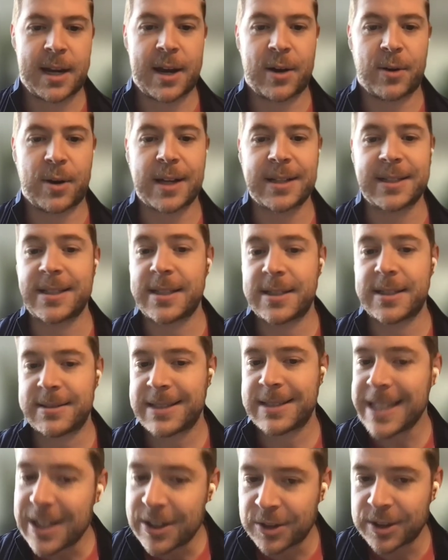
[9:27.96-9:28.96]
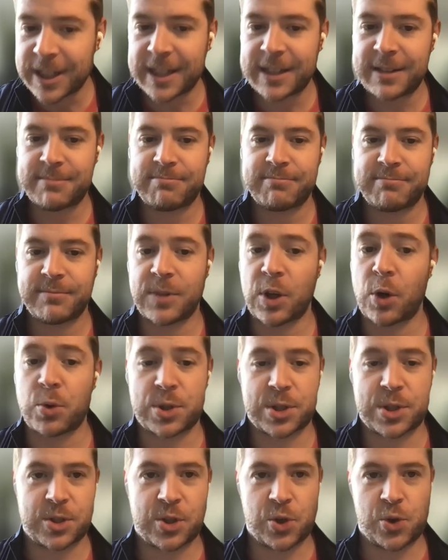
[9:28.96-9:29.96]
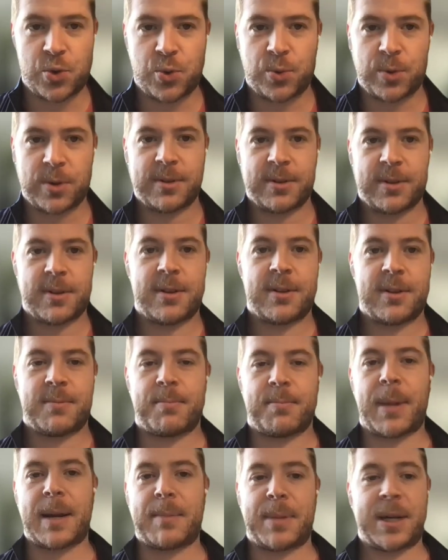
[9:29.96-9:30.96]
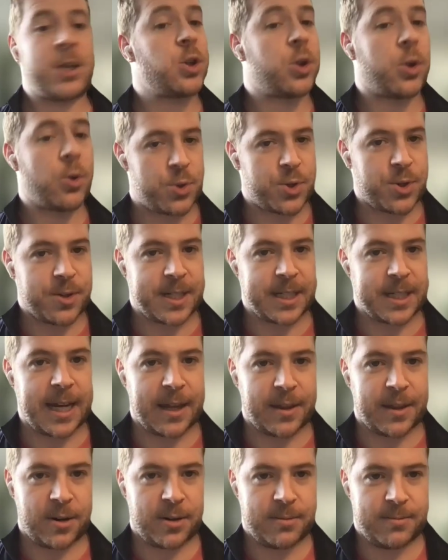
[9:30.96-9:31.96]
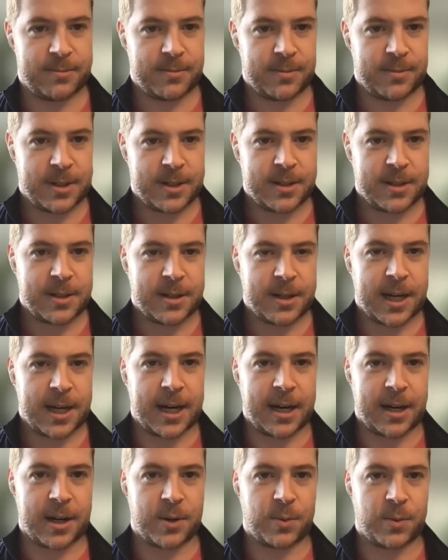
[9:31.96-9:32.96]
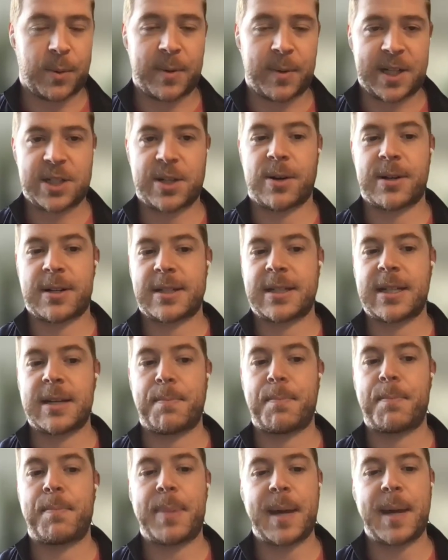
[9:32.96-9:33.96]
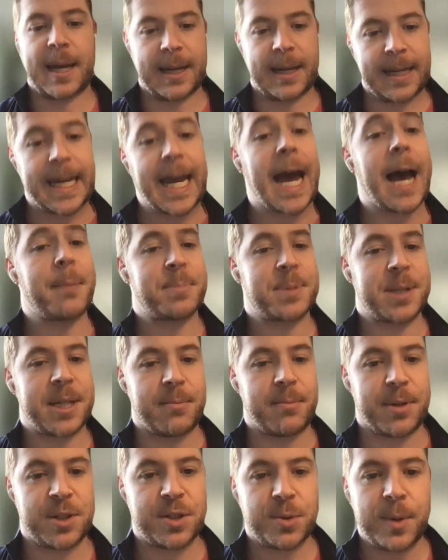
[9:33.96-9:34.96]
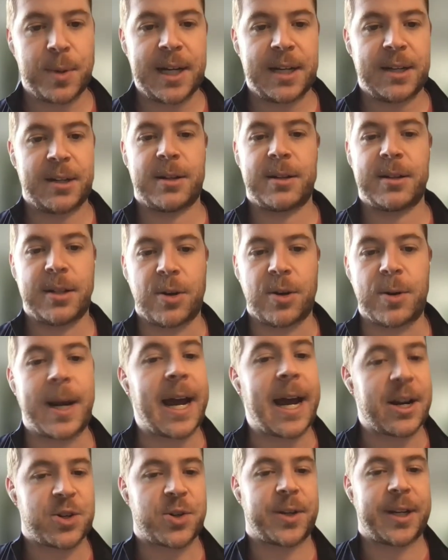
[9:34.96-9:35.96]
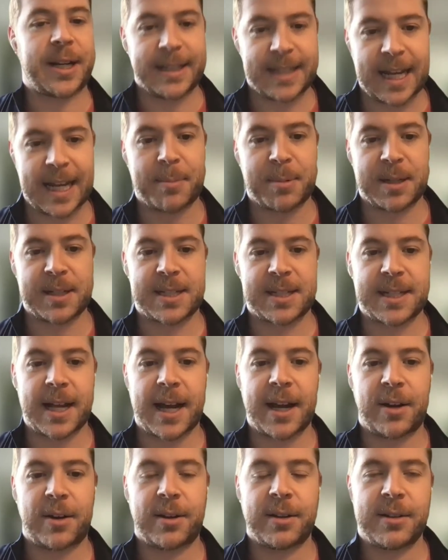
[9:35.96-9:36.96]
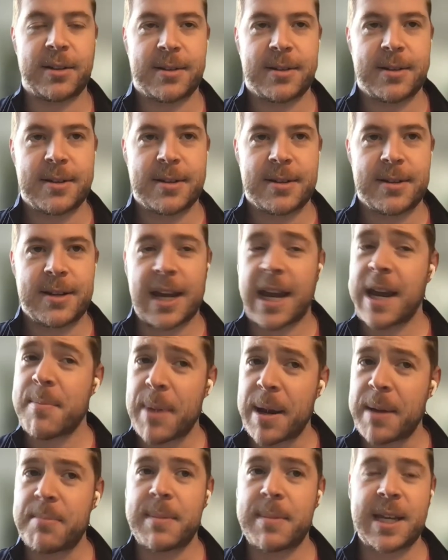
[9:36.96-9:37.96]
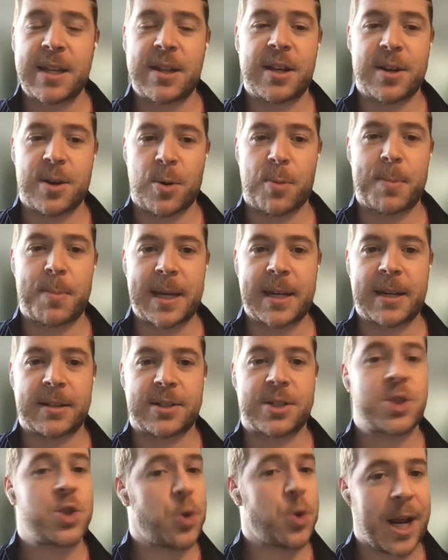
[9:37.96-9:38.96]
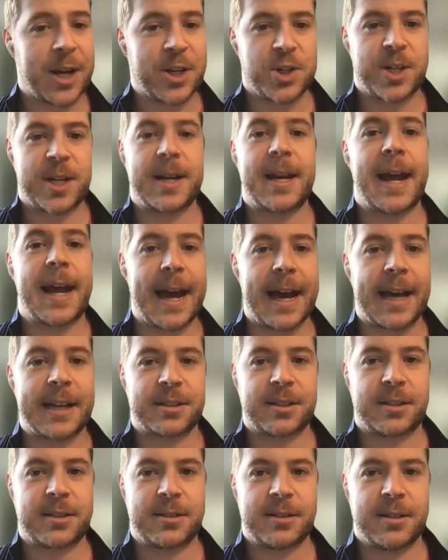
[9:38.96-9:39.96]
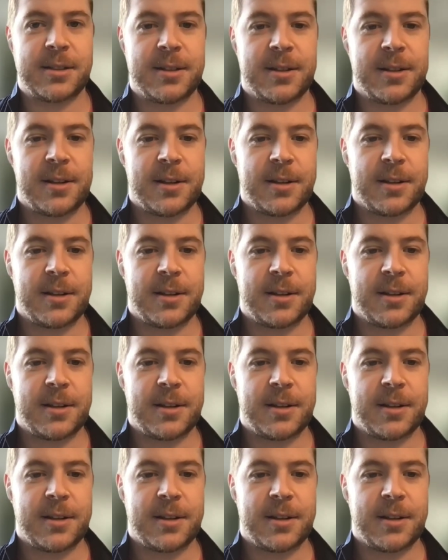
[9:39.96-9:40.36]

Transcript: Now, ideally, those two might be closer together. And when we start to see big gaps in between your natural and adapted style, it might mean that you're being stretched and asked